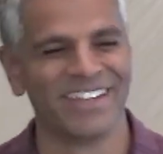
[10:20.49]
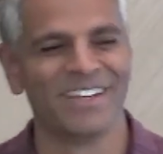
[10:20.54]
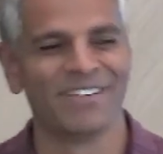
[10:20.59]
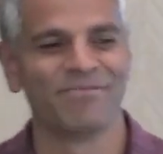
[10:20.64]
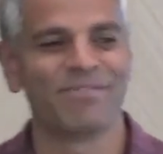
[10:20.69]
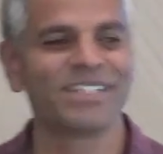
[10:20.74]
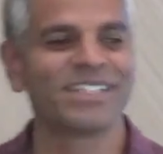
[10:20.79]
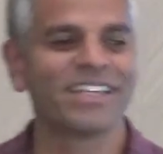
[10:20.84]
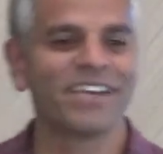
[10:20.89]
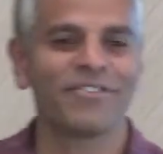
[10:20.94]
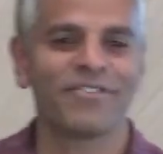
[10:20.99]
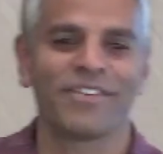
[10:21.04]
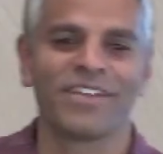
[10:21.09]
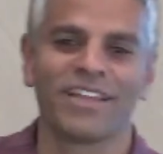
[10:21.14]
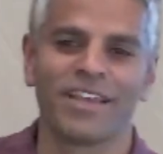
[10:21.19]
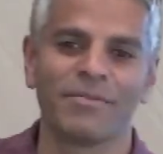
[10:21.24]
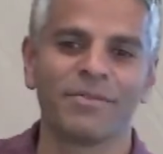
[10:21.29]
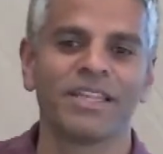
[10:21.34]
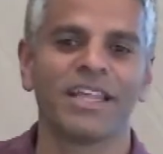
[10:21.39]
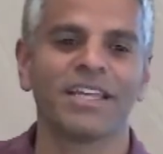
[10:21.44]
but definitely,
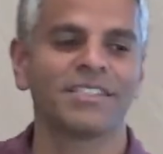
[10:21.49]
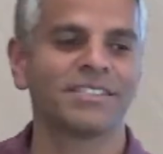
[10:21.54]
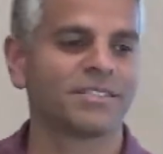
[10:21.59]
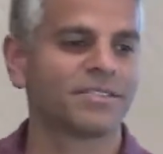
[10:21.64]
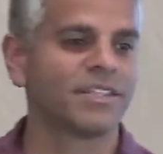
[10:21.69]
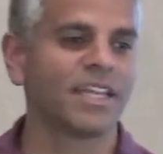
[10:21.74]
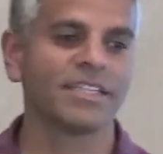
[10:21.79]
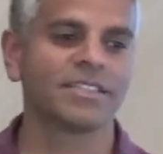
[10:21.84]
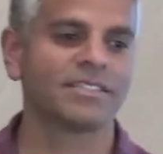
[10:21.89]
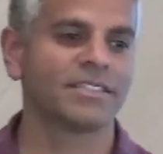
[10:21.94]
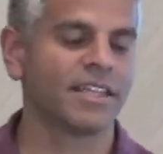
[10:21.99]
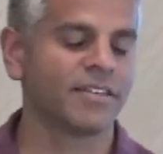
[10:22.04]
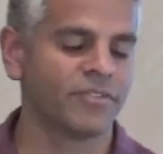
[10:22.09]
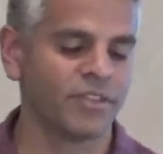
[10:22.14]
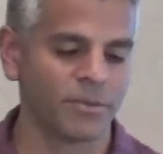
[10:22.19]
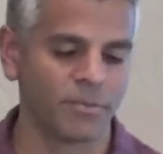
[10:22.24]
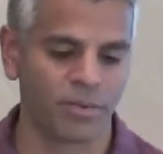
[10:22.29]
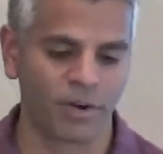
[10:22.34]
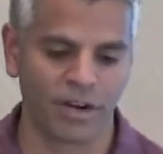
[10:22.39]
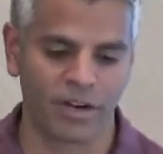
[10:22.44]
I mean, that's that's definitely
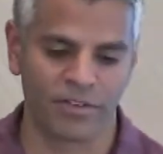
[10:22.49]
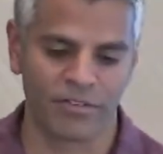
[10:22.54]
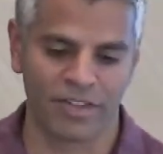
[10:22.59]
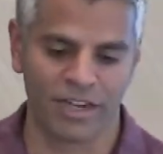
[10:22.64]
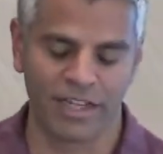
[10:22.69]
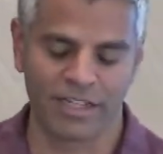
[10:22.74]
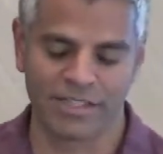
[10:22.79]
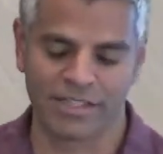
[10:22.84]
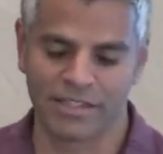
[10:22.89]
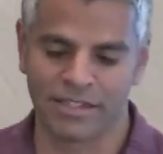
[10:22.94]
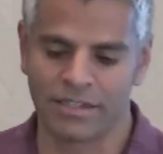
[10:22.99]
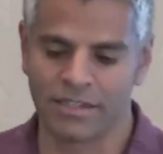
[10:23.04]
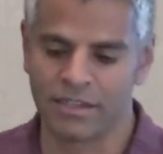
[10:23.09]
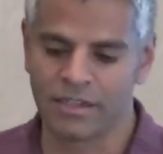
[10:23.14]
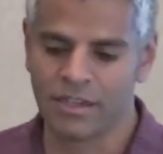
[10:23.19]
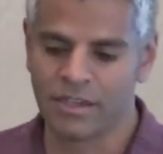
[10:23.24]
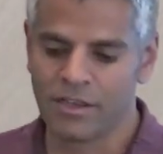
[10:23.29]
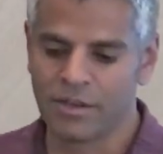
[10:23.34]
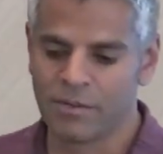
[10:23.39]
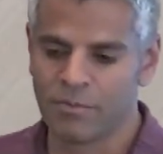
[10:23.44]
part of it. As in,
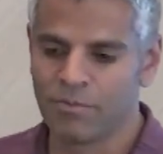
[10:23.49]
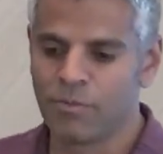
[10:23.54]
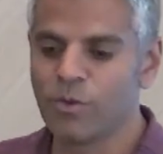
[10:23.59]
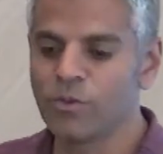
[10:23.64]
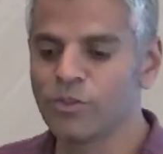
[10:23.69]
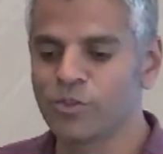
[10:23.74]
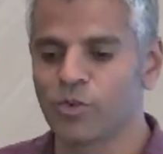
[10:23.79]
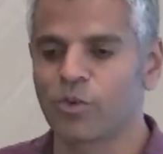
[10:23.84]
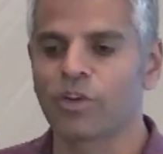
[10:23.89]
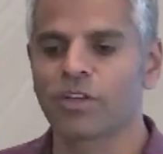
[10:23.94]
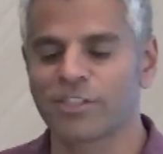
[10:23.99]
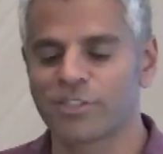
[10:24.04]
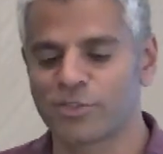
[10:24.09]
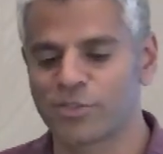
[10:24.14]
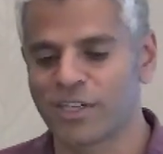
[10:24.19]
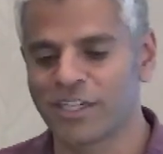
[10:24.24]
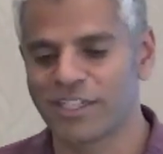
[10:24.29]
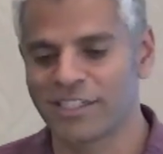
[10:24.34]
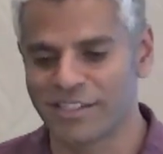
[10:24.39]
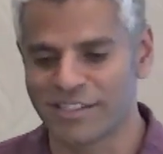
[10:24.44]
most
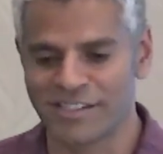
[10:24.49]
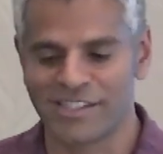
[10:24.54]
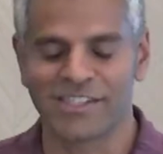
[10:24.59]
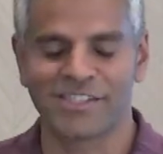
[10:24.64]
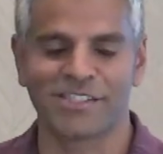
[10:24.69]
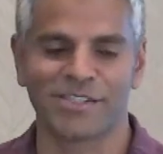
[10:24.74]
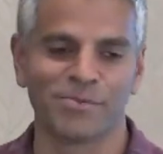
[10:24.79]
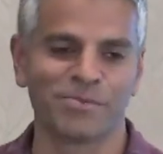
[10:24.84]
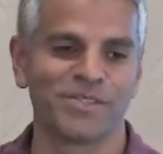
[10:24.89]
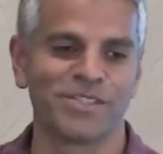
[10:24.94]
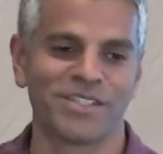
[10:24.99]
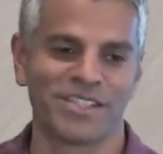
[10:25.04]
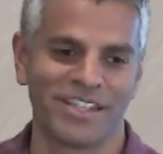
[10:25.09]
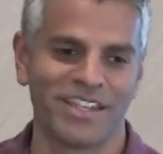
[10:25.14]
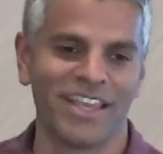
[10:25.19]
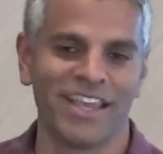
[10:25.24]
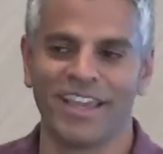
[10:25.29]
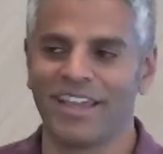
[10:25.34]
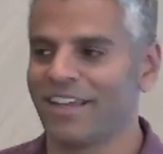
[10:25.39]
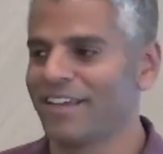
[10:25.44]
orchestration systems
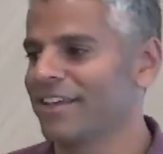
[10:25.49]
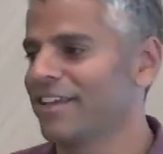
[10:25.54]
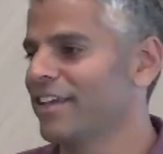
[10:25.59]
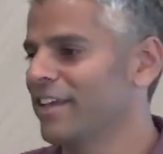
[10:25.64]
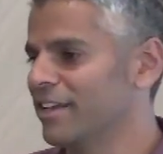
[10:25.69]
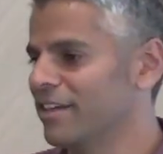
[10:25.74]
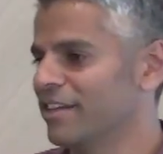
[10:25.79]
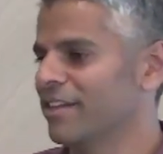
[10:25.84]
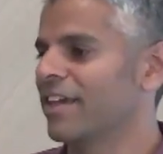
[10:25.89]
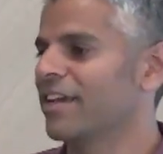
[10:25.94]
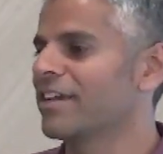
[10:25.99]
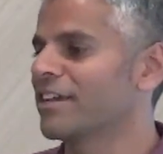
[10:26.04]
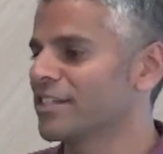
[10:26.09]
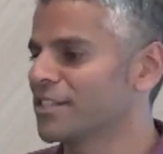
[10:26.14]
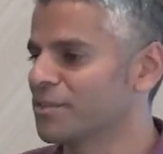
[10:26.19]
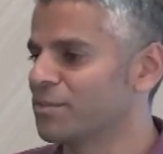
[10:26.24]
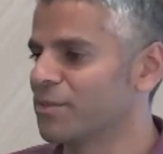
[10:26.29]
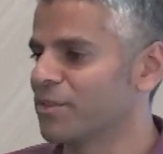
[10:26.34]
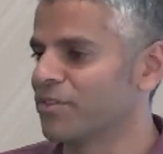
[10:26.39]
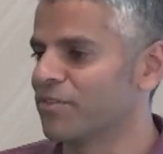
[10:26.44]
today in like
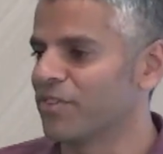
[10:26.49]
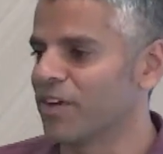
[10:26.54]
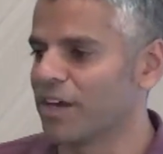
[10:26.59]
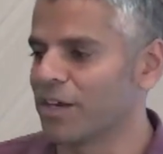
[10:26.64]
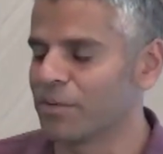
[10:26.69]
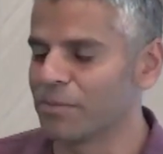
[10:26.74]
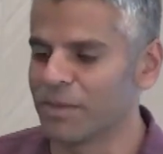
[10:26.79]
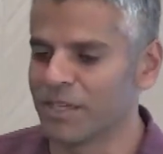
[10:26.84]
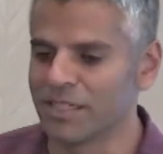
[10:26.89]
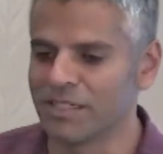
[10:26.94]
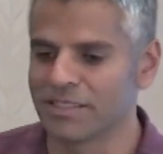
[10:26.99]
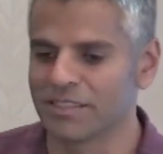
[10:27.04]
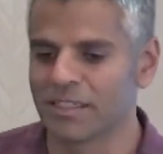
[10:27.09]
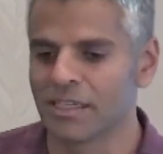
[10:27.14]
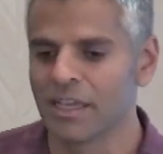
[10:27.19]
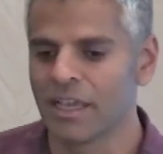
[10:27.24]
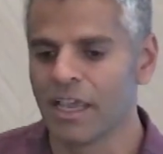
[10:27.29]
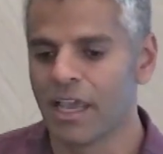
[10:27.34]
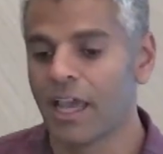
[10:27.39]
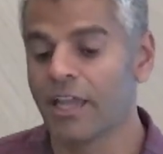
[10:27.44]
customer environments,
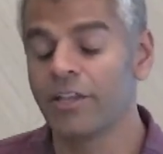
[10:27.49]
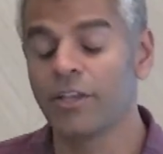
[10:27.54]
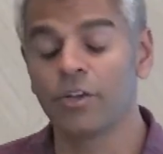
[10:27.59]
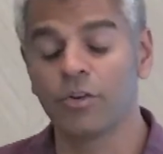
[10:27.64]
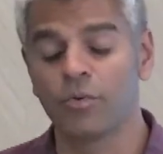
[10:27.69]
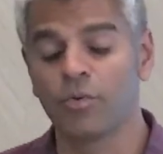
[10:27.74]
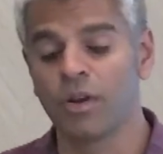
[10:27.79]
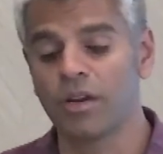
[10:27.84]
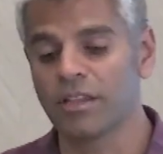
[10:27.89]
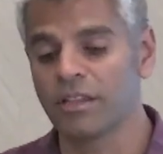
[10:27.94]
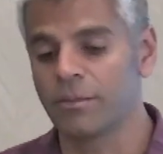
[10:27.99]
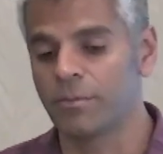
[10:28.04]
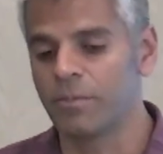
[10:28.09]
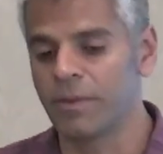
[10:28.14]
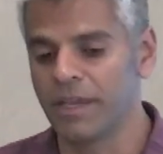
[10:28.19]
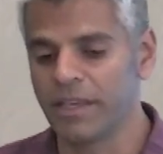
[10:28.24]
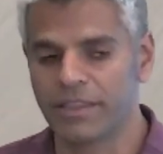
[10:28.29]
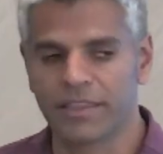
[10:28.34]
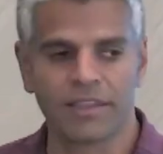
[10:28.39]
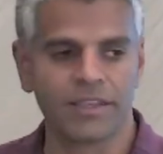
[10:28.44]
and you know, one of the
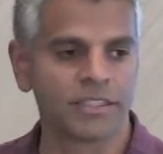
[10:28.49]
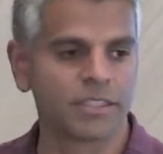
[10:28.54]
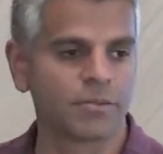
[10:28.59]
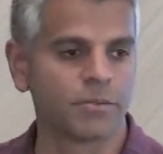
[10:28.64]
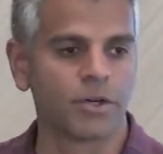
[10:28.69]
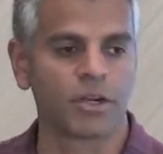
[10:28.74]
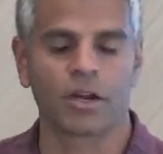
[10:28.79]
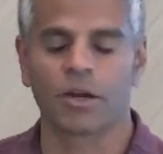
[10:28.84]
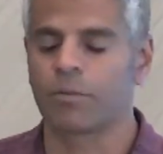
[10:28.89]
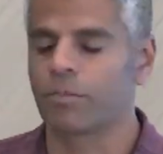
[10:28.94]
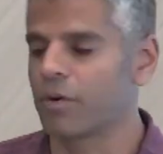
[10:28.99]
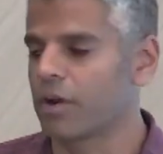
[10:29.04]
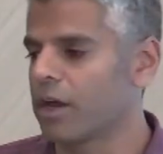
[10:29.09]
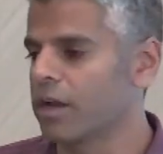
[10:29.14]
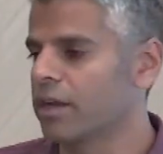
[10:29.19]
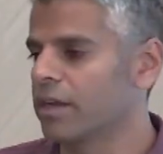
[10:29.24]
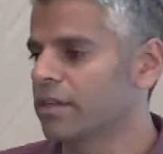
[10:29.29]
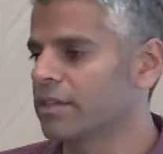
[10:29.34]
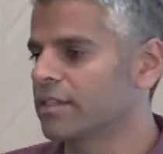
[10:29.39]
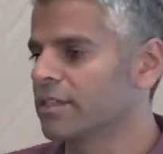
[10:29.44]
big things about our
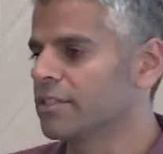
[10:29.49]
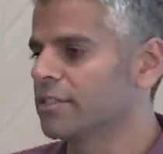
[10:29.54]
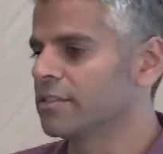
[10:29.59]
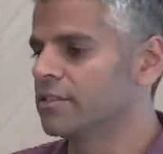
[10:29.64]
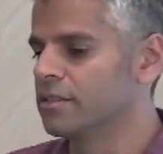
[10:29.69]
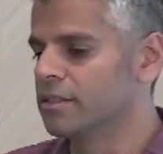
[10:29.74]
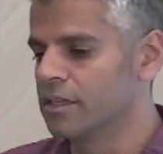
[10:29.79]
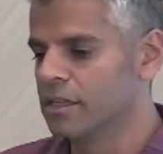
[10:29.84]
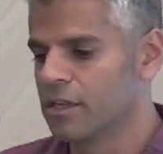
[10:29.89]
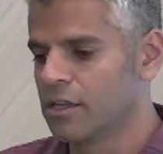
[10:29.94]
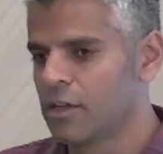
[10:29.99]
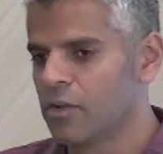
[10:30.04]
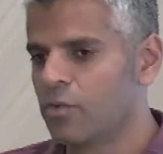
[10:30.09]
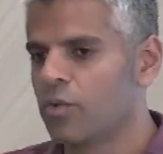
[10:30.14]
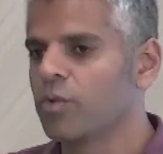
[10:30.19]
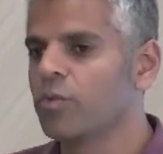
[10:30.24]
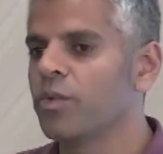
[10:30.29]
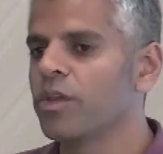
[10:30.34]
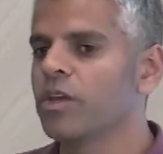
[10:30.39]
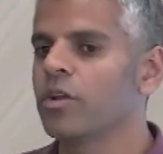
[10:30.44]
product is
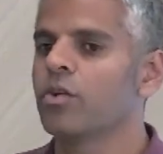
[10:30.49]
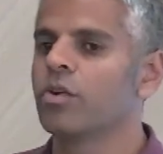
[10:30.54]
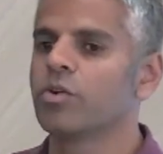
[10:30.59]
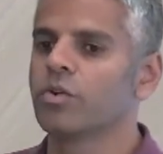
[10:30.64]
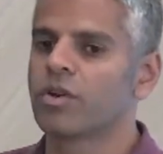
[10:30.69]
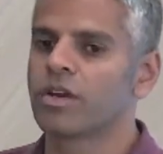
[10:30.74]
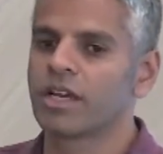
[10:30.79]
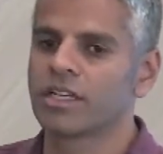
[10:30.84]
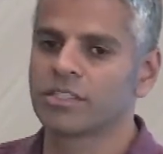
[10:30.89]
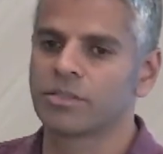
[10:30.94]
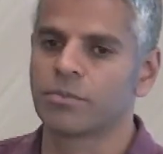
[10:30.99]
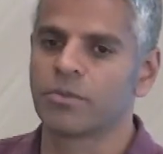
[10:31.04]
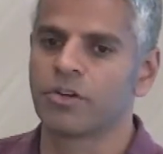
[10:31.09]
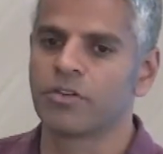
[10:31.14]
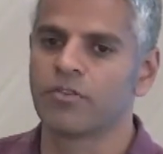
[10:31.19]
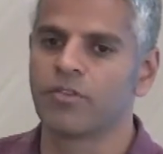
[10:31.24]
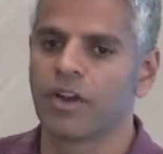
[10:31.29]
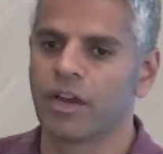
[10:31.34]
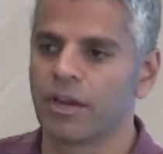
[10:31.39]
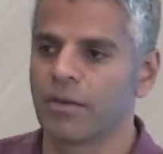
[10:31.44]
when we go into a customer
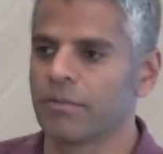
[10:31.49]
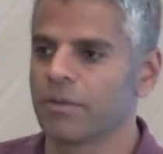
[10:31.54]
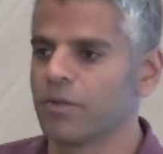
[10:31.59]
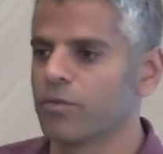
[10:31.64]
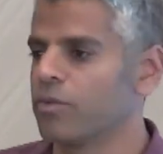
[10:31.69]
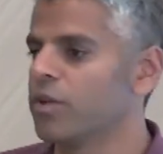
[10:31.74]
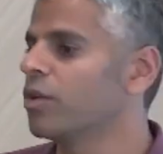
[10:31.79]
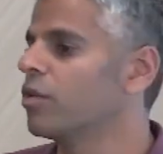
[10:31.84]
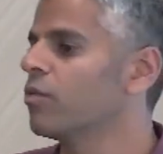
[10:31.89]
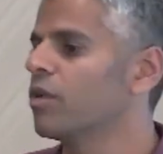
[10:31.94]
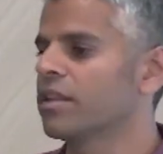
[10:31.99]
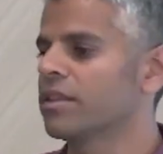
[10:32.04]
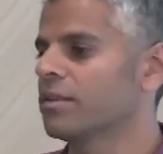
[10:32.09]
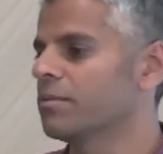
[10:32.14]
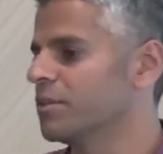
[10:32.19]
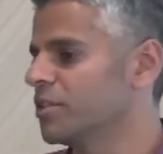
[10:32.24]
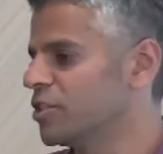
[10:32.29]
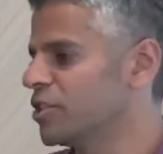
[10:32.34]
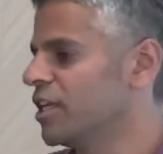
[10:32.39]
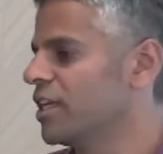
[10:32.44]
environment, we don't want them
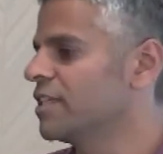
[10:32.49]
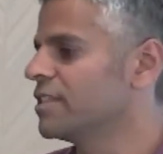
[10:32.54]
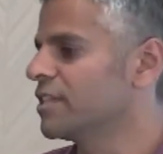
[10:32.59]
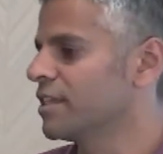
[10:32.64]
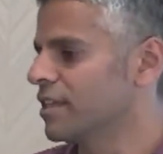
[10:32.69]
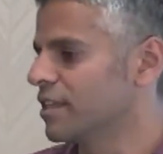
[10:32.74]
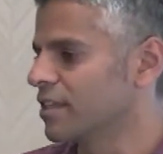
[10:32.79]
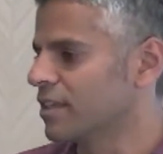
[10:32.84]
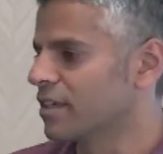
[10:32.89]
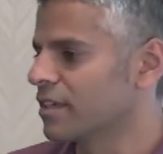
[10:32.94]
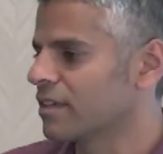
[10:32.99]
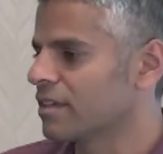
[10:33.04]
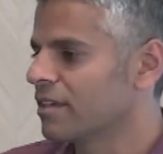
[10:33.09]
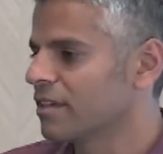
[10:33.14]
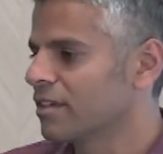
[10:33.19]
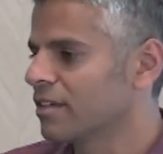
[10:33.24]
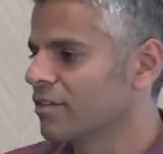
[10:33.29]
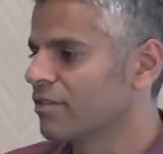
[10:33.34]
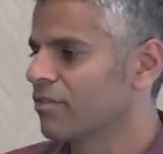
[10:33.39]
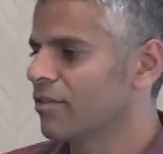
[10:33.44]
to change anything
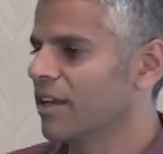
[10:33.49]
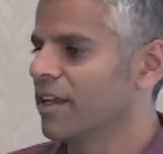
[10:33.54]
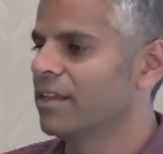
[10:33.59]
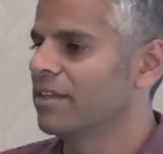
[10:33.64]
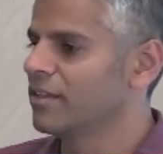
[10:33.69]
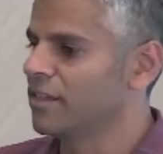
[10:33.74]
right?